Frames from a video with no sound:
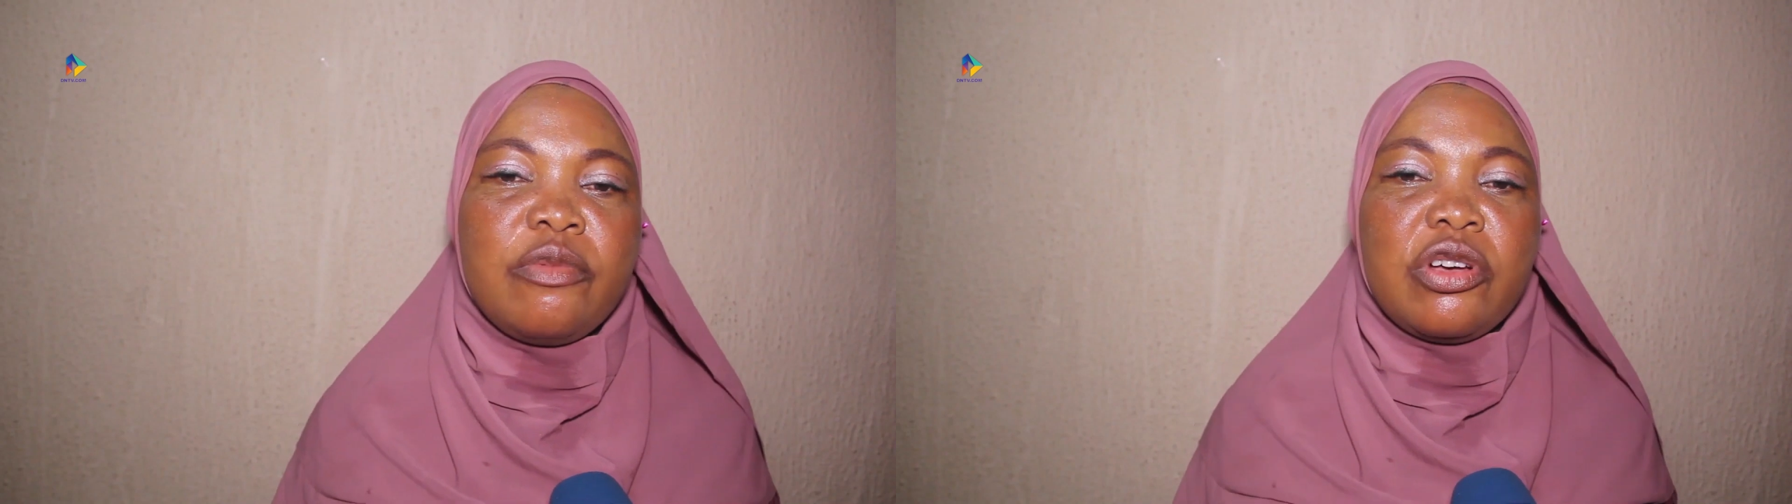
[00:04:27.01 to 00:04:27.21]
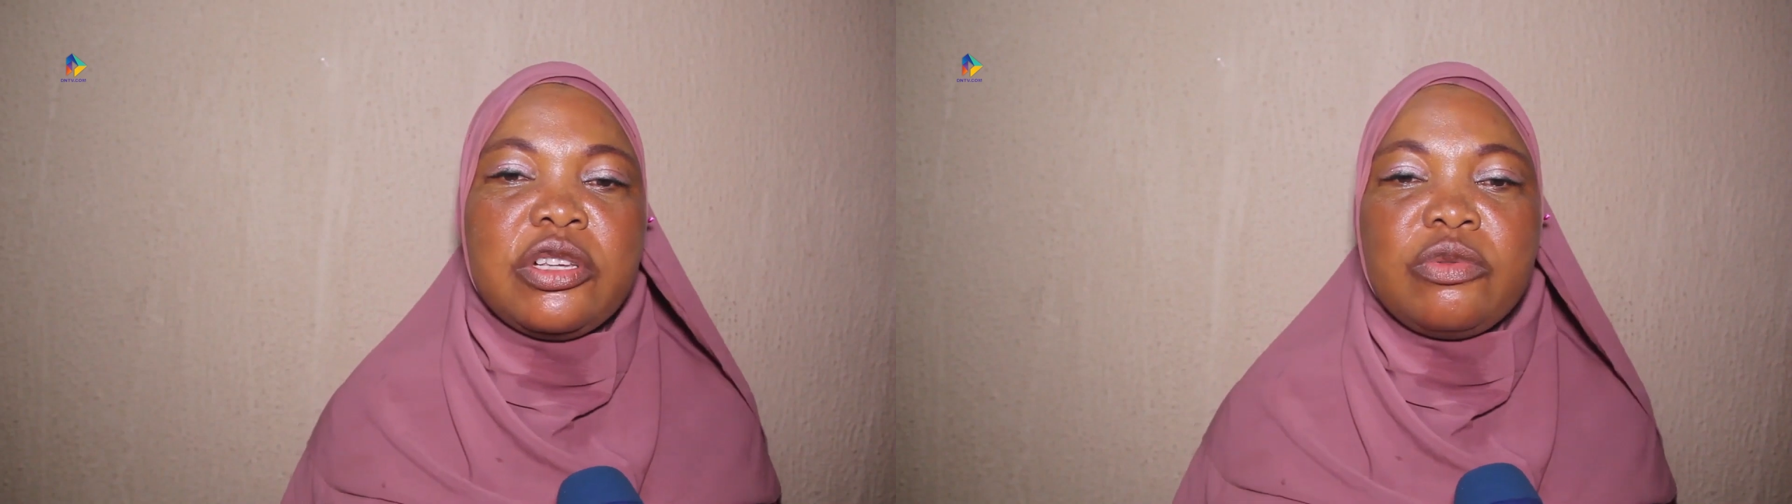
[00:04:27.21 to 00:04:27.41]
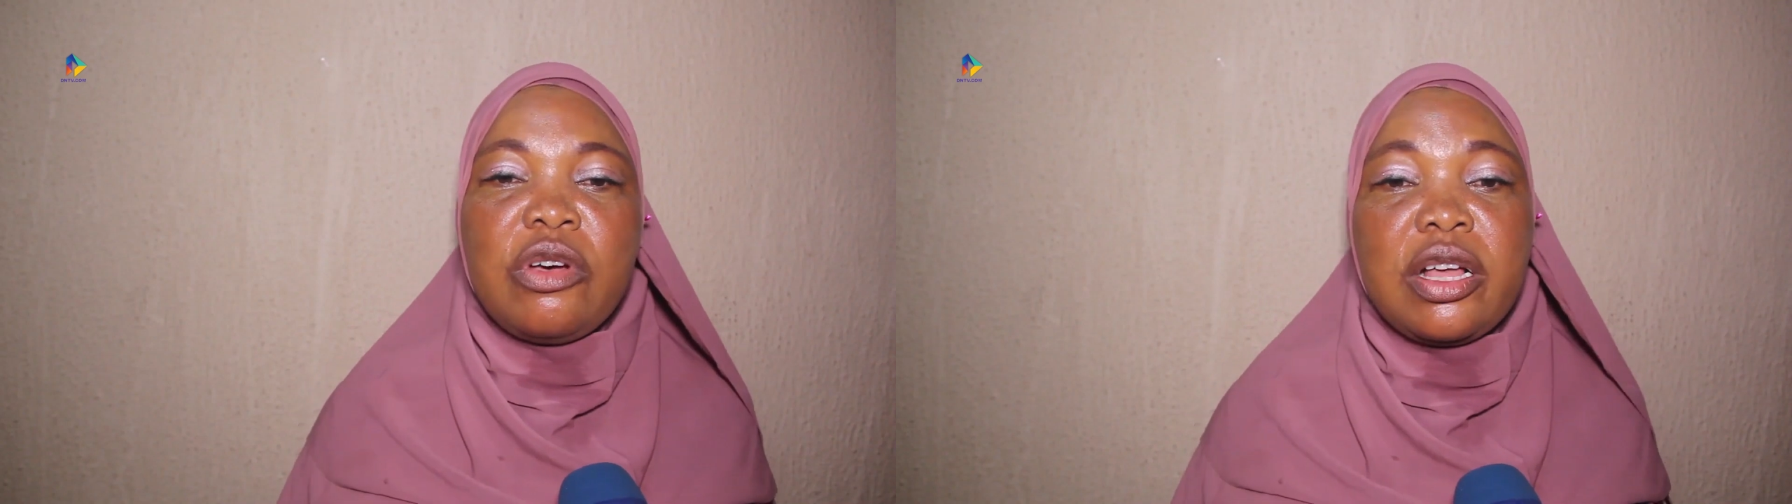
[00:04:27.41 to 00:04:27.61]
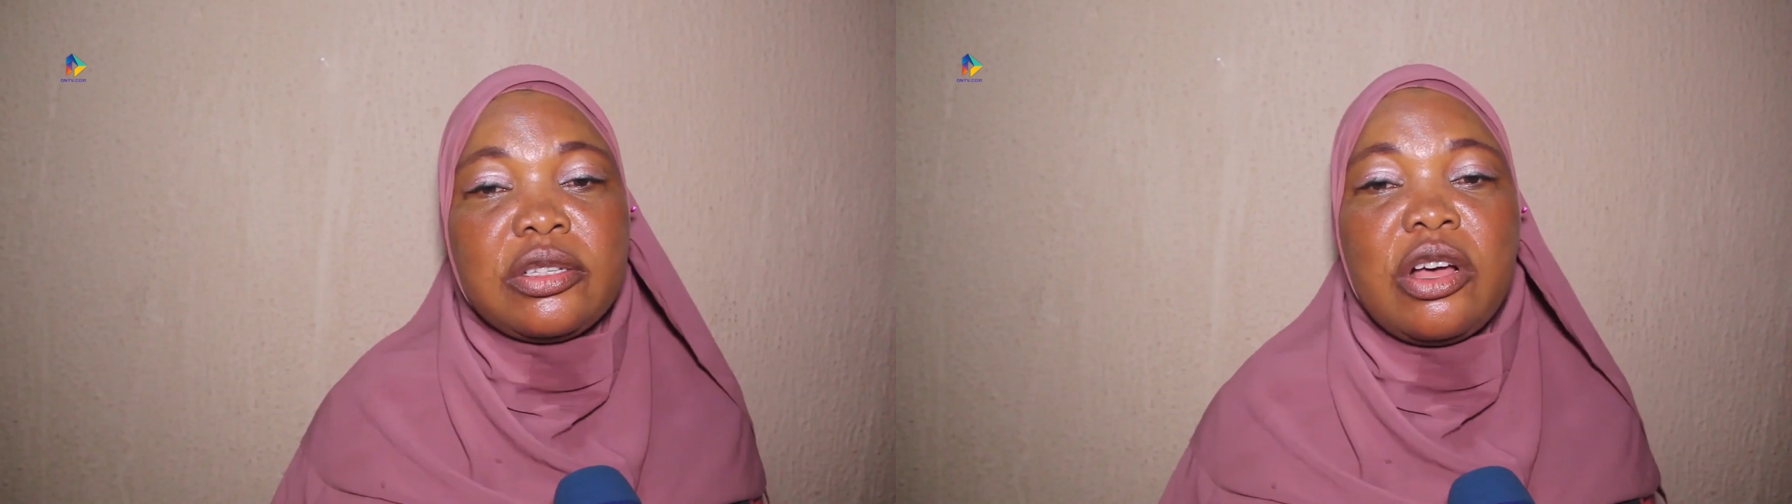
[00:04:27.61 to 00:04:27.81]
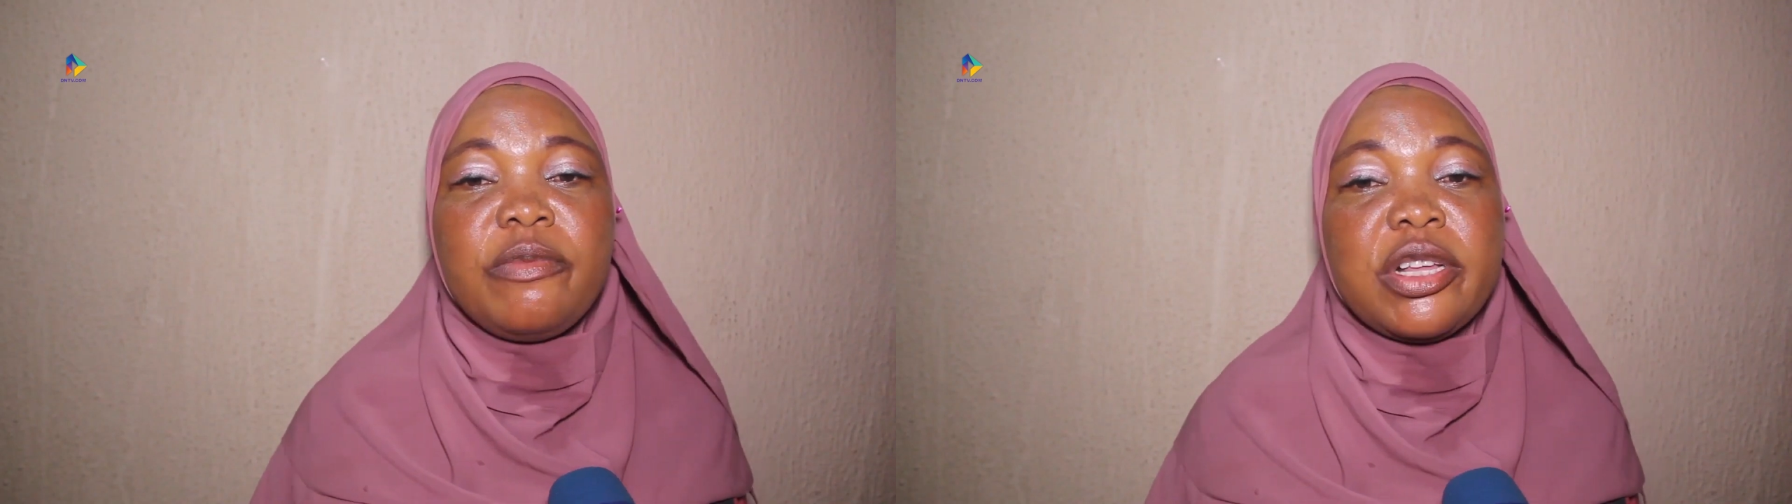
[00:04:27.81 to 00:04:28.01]
Because
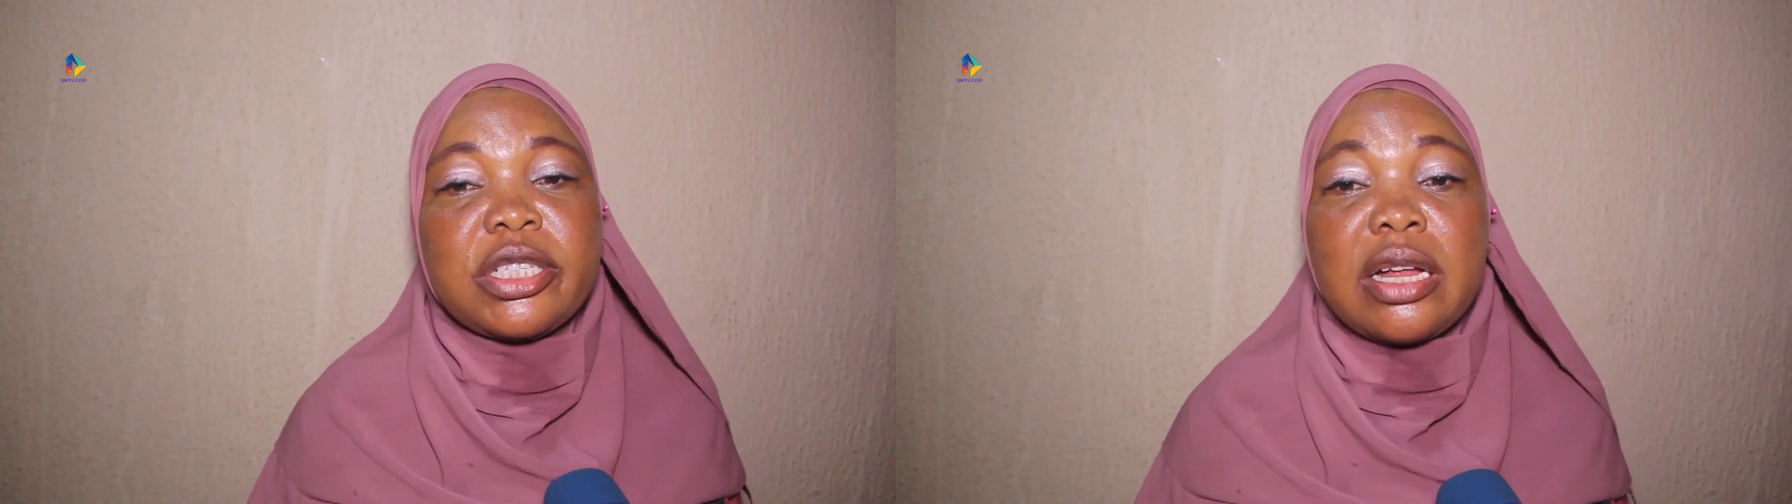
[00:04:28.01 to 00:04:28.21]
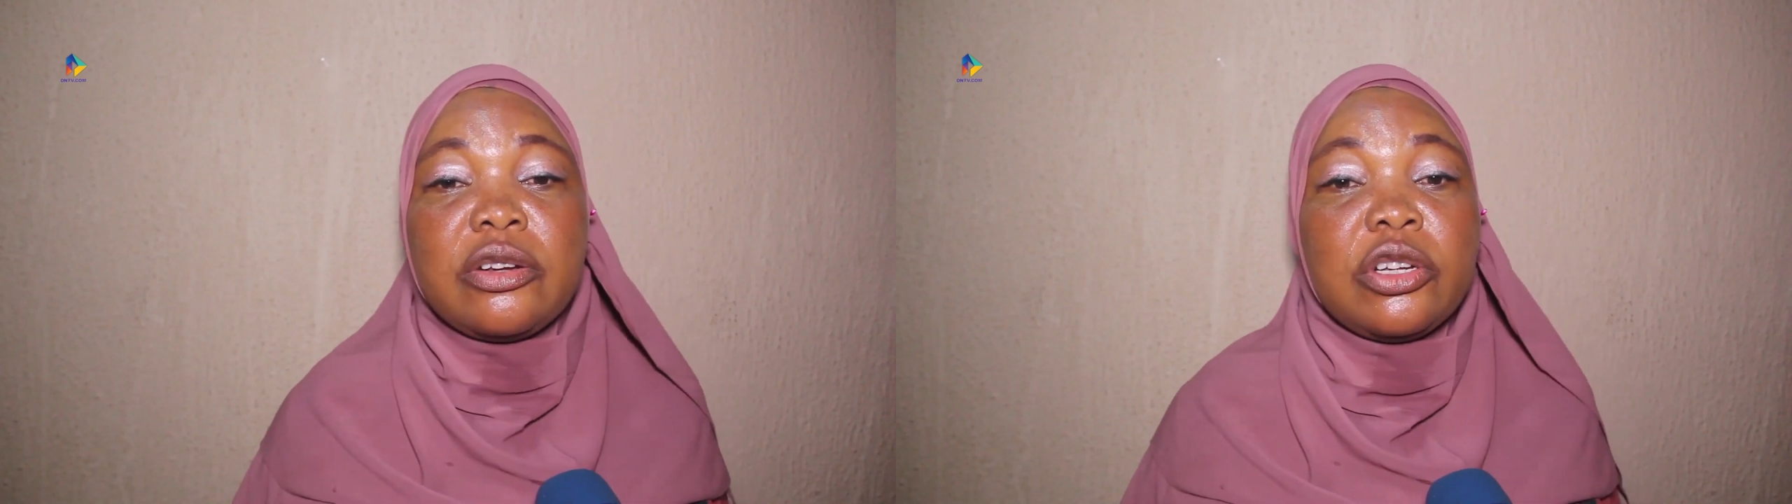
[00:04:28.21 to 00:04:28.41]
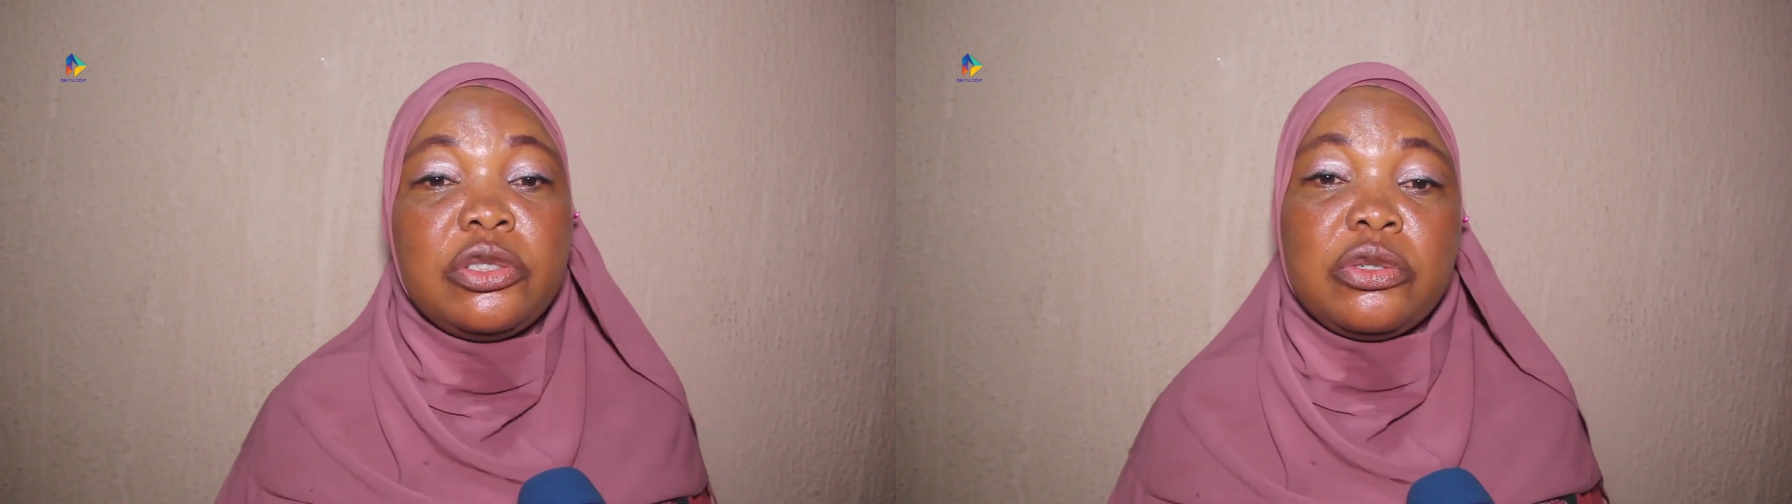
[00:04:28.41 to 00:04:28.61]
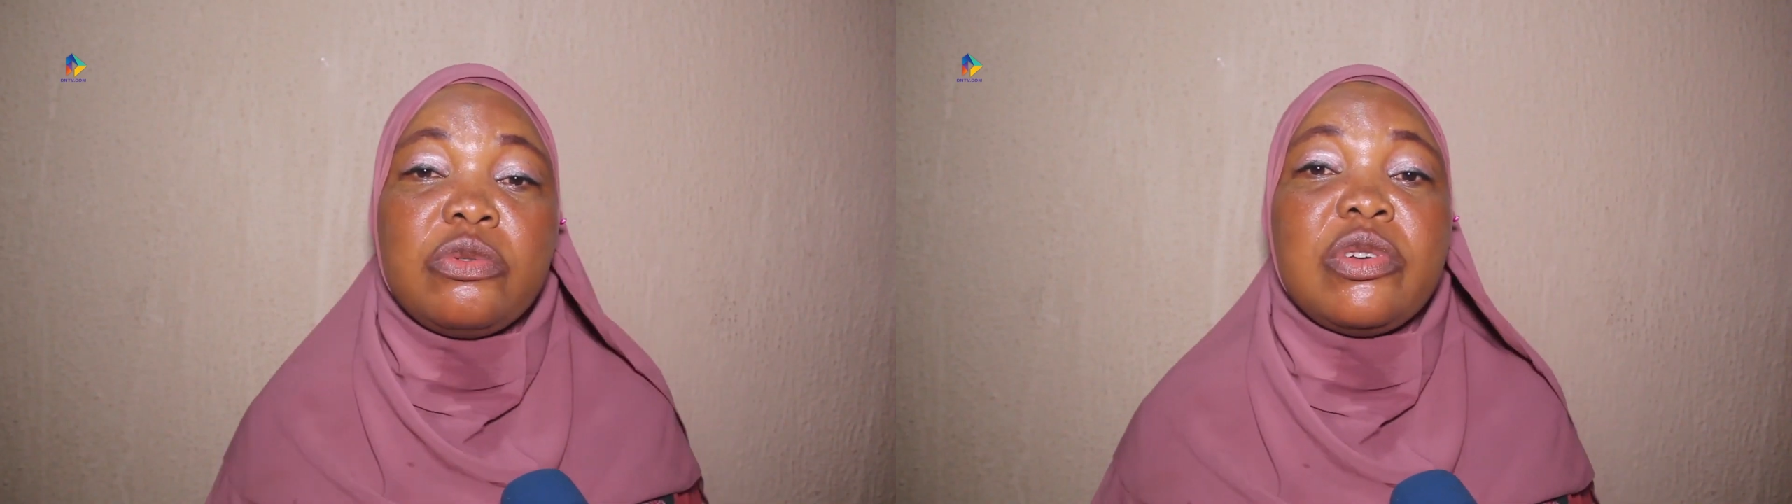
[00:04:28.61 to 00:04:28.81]
what government cannot do,